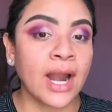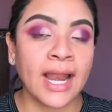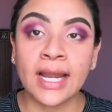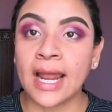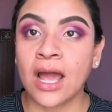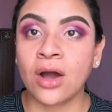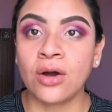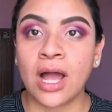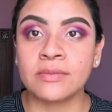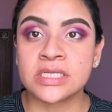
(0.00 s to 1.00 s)
right now,
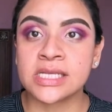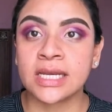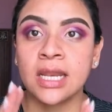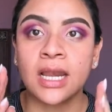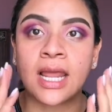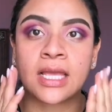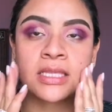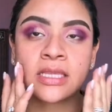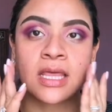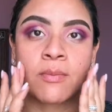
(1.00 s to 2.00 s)
I'm just gonna
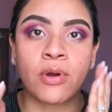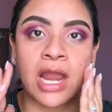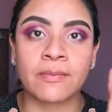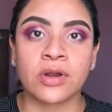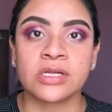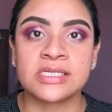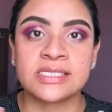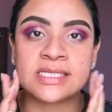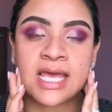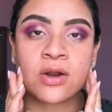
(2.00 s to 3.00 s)
let the primer
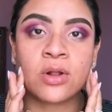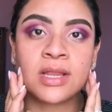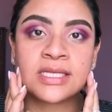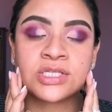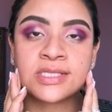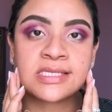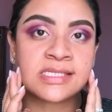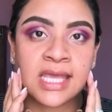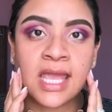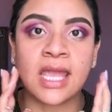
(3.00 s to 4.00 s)
settle into the
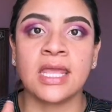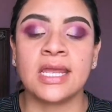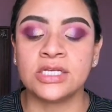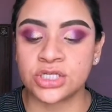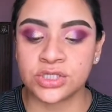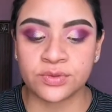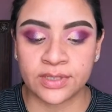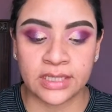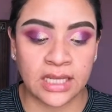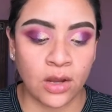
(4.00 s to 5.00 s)
skin and just
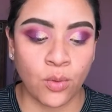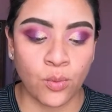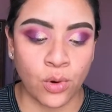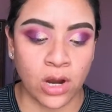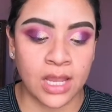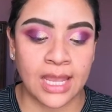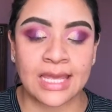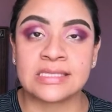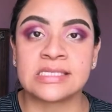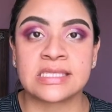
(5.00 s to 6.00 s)
really work
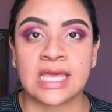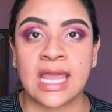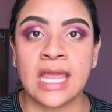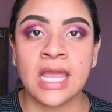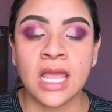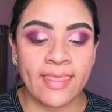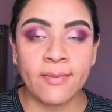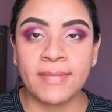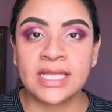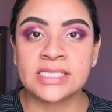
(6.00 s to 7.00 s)
its thing. In the
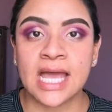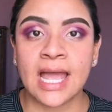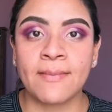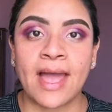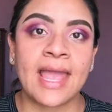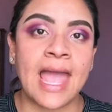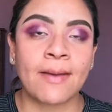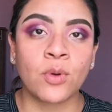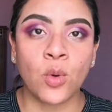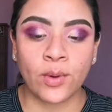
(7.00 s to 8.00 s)
meantime, I am
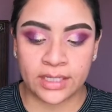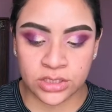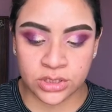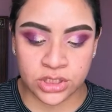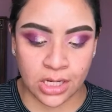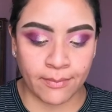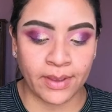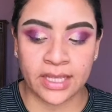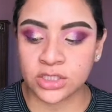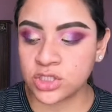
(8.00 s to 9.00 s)
going to jump
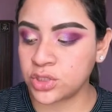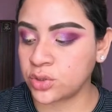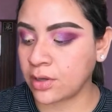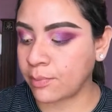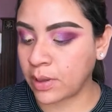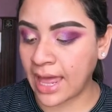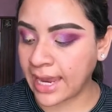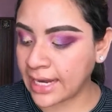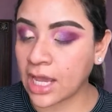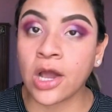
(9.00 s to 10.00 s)
into
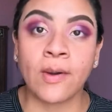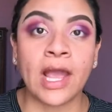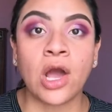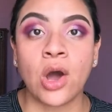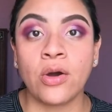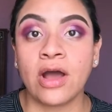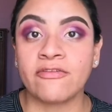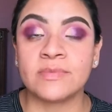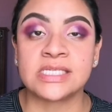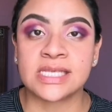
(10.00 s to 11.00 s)
applying a quick coat of
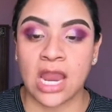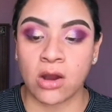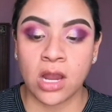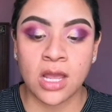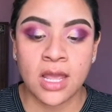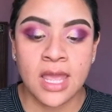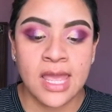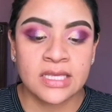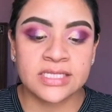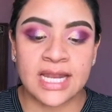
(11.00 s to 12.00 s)
mascara.
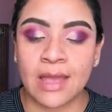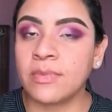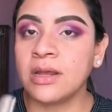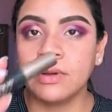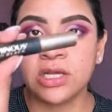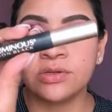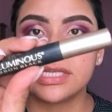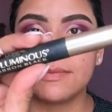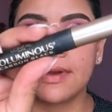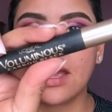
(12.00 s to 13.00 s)
Today I'm going to be
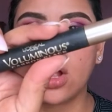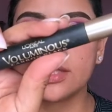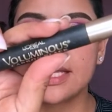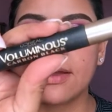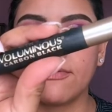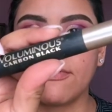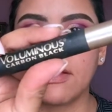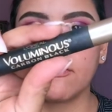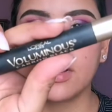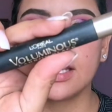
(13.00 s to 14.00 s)
using my all-time
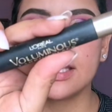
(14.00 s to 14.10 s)
favorite.